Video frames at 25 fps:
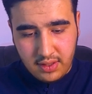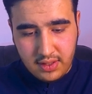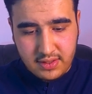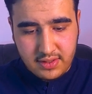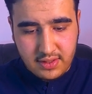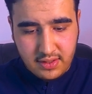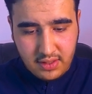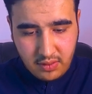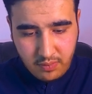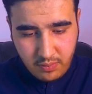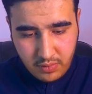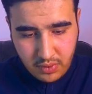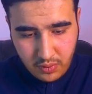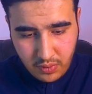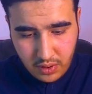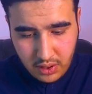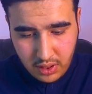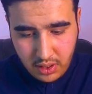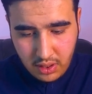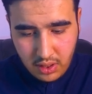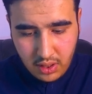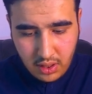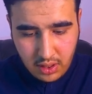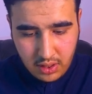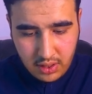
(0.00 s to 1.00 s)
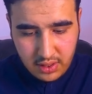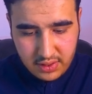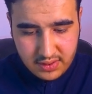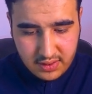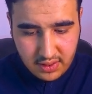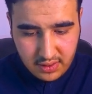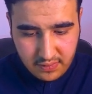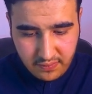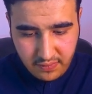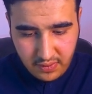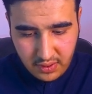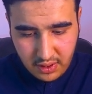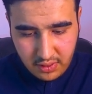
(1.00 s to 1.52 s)
This is number one.
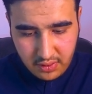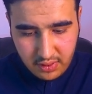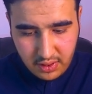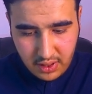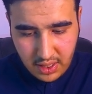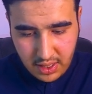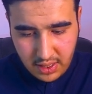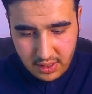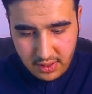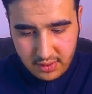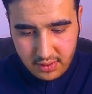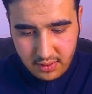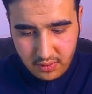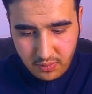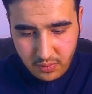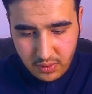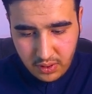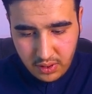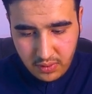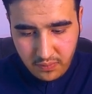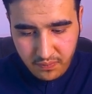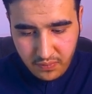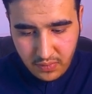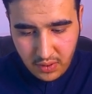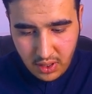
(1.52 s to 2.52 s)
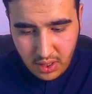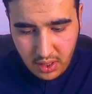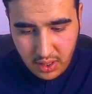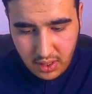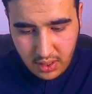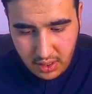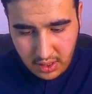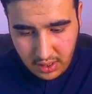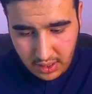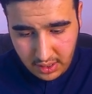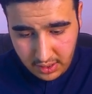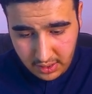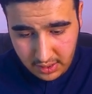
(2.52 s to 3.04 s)
Let's configure the another one.
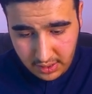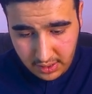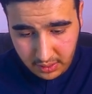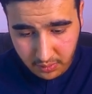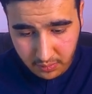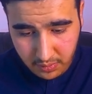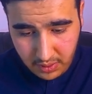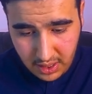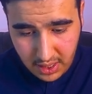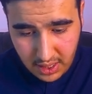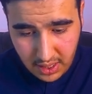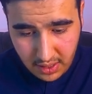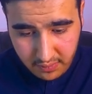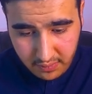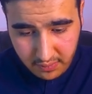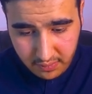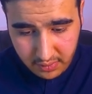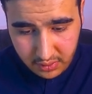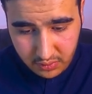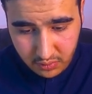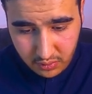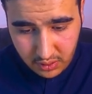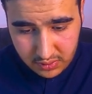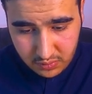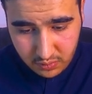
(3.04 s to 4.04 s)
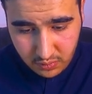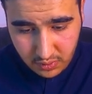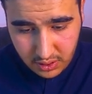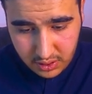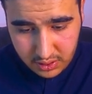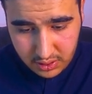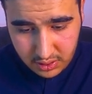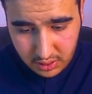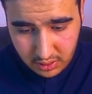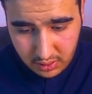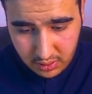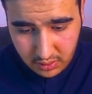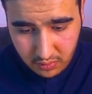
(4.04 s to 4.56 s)
Like we have it was
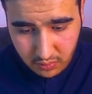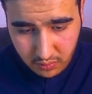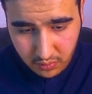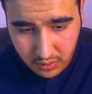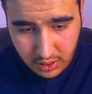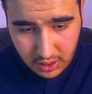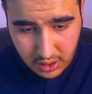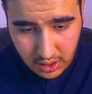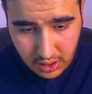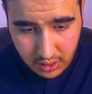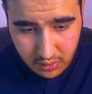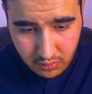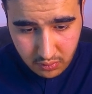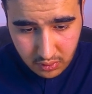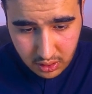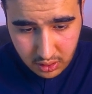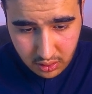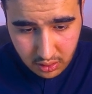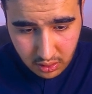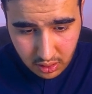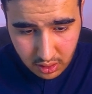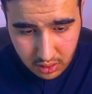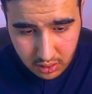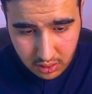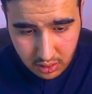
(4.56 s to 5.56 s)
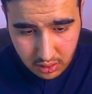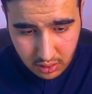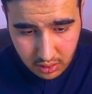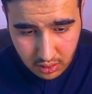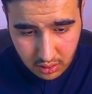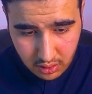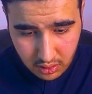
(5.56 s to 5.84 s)
what? 100.2.